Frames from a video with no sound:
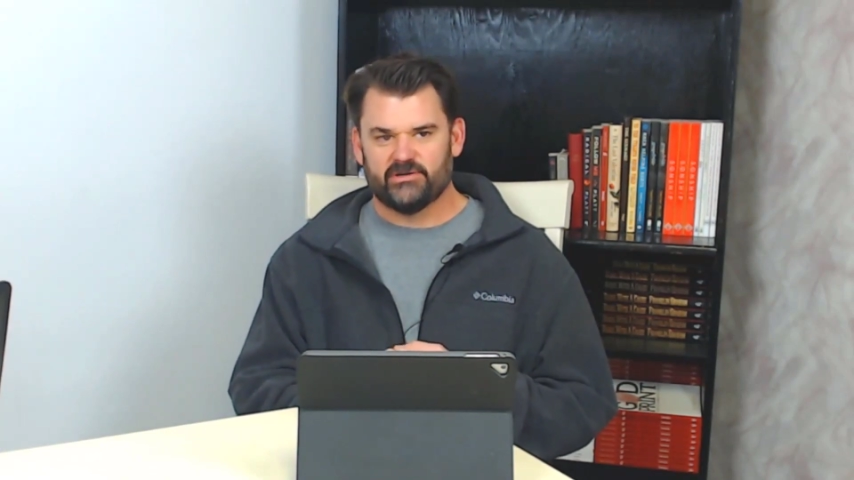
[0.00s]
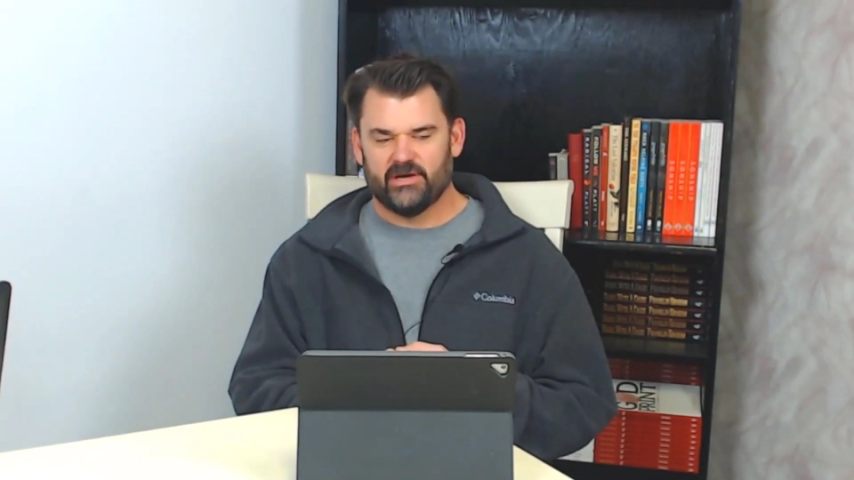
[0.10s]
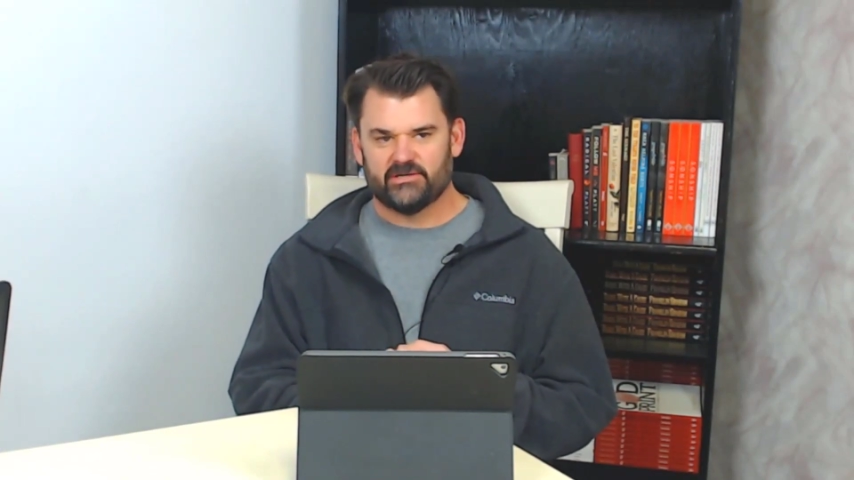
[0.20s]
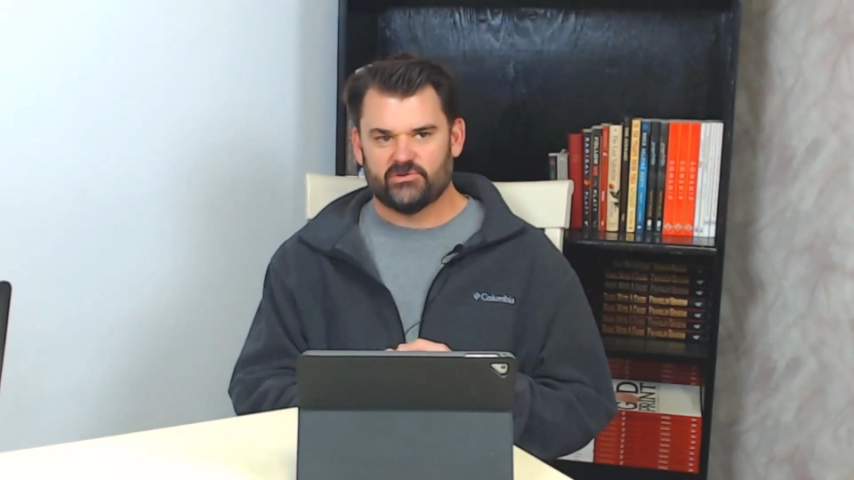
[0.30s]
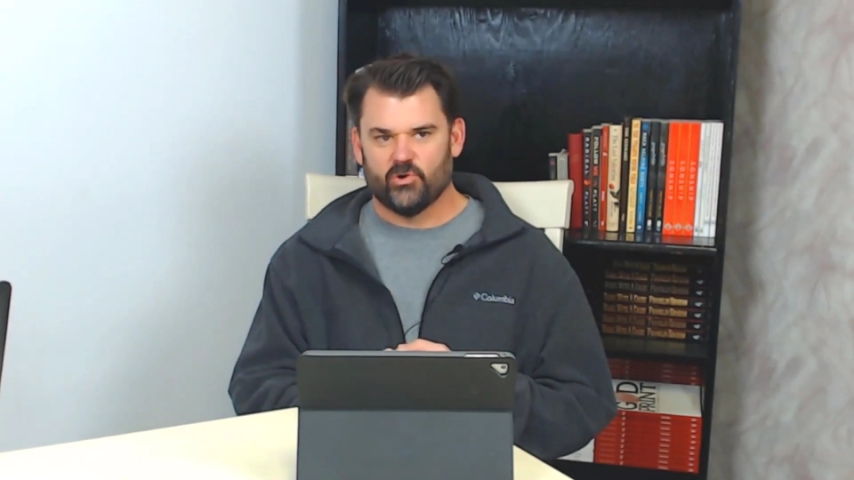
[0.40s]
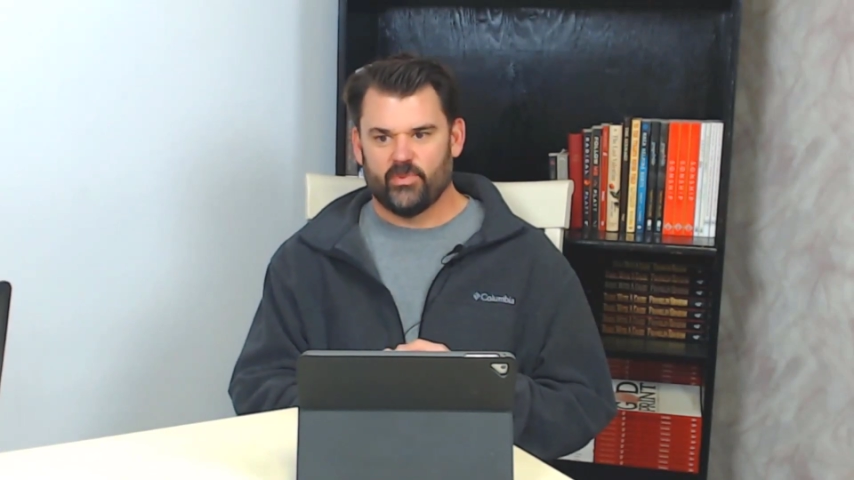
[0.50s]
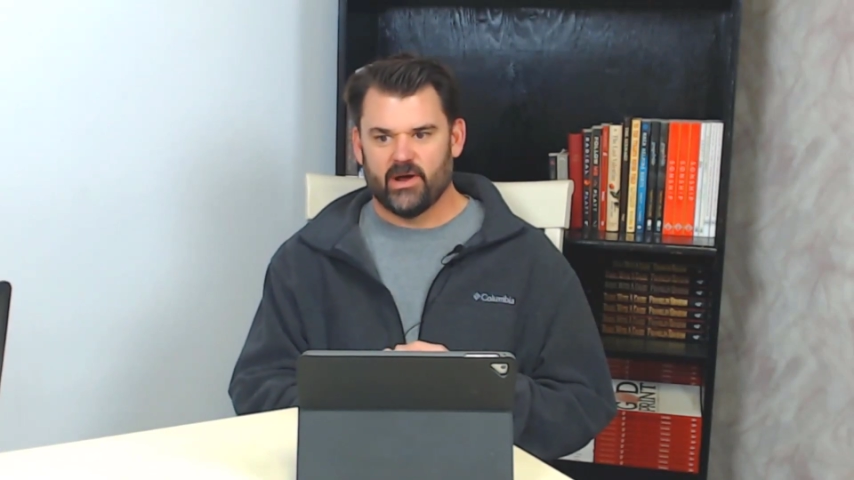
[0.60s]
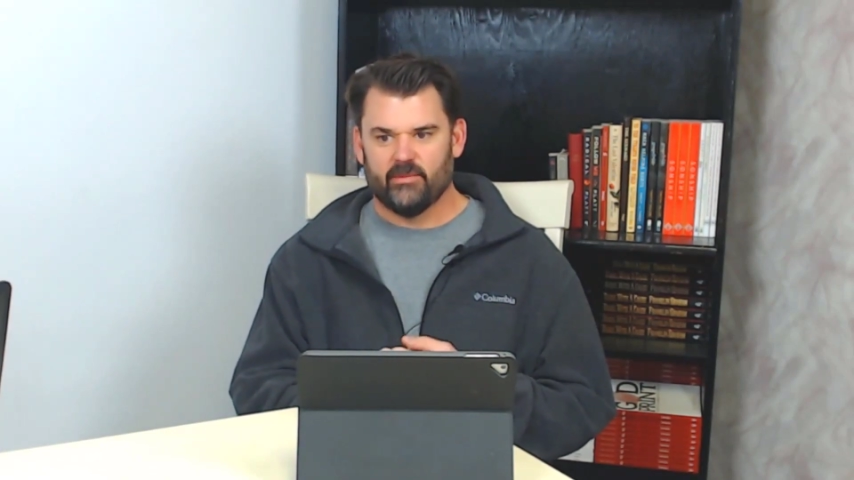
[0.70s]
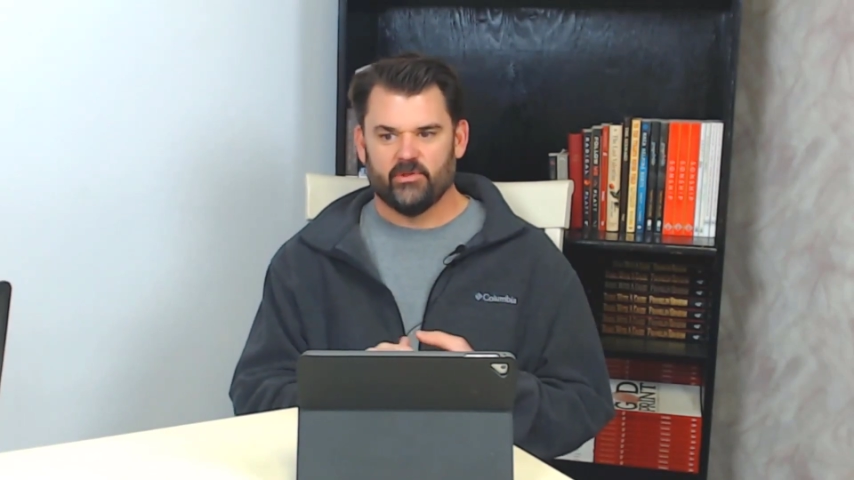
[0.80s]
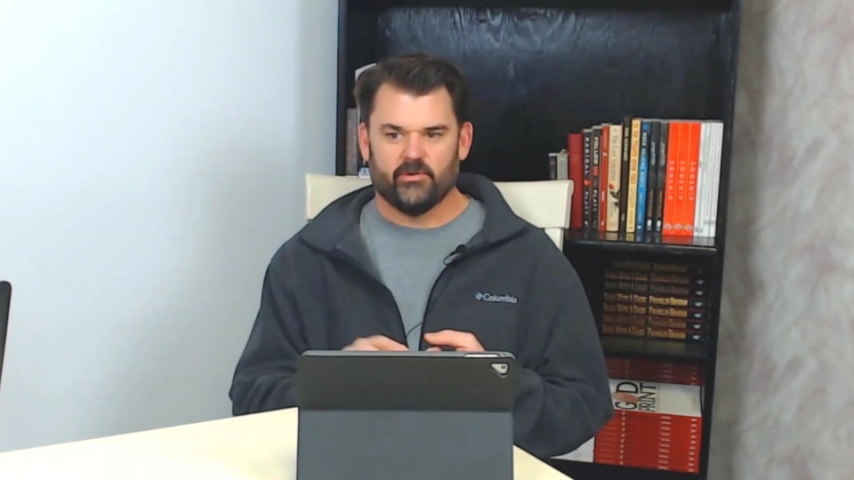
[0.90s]
test, no
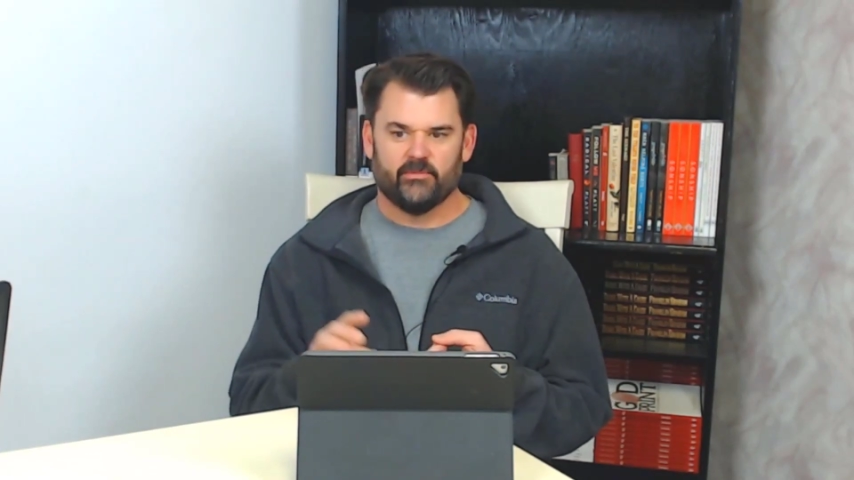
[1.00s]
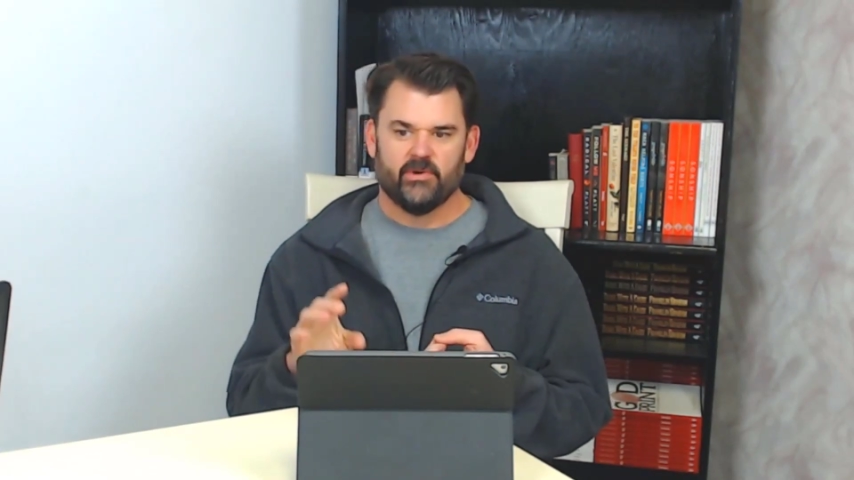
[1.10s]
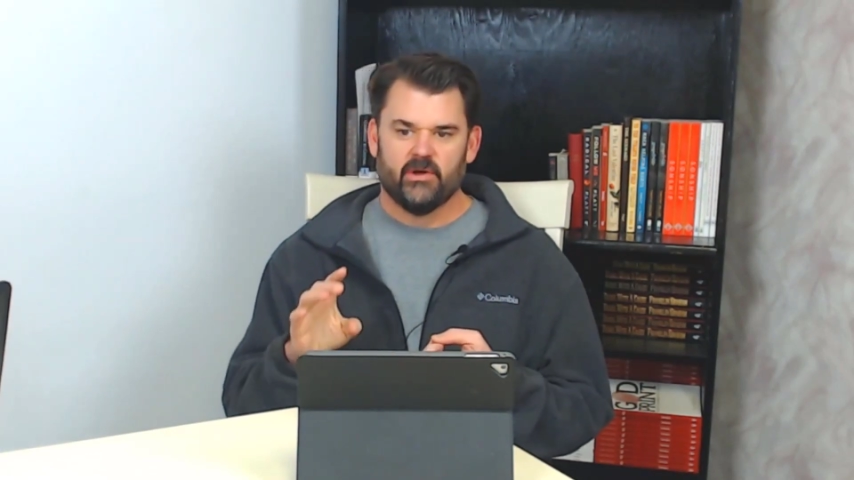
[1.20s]
problem.